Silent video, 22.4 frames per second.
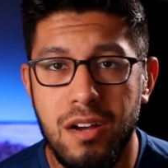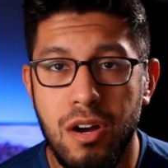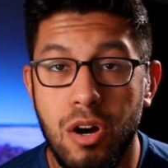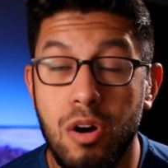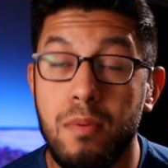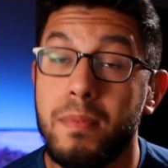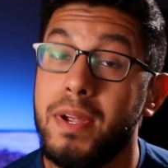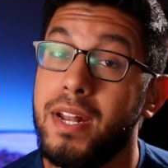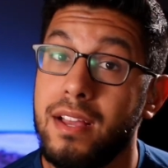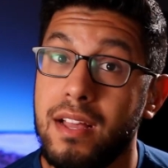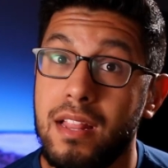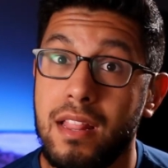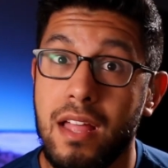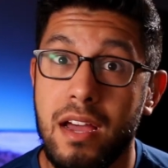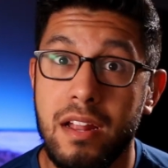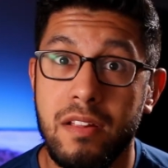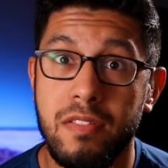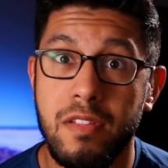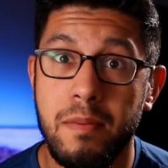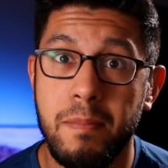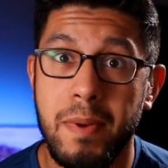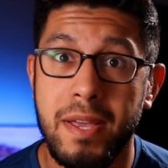Omitting a lot
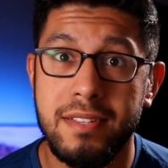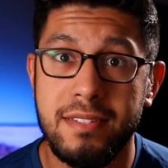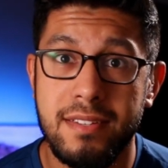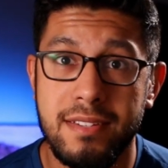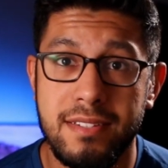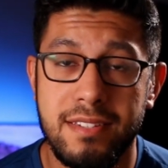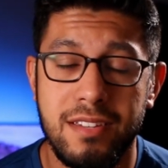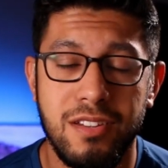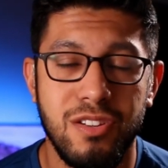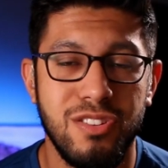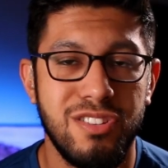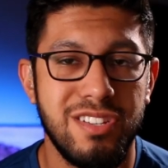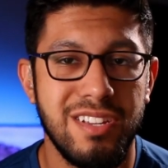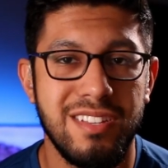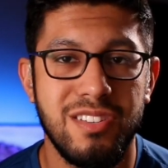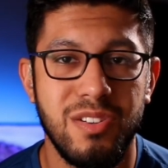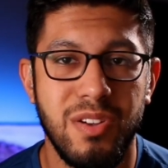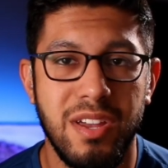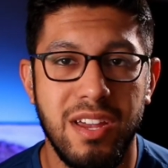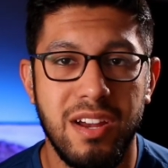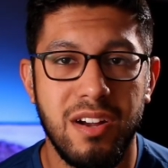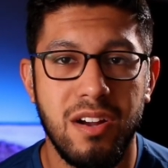of the basics that you tend
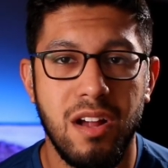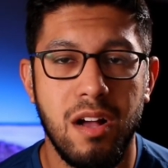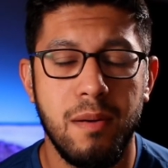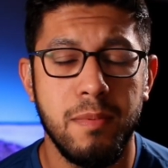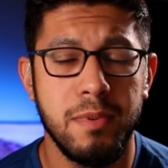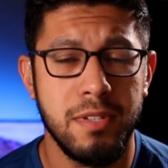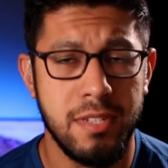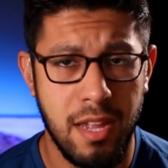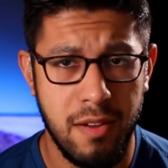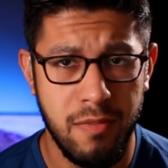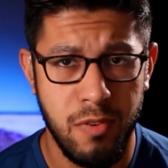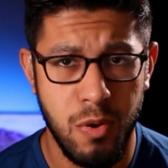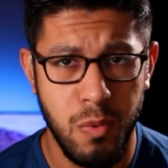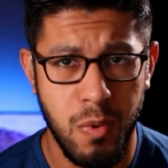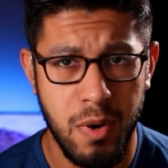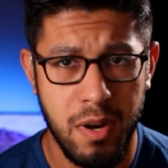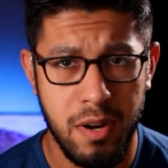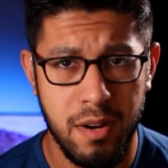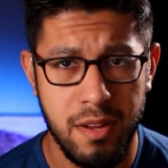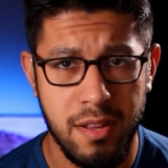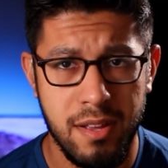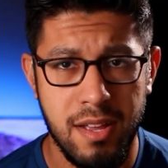to hear almost
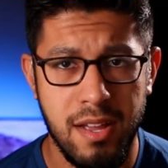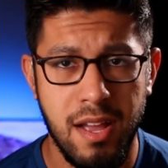everywhere,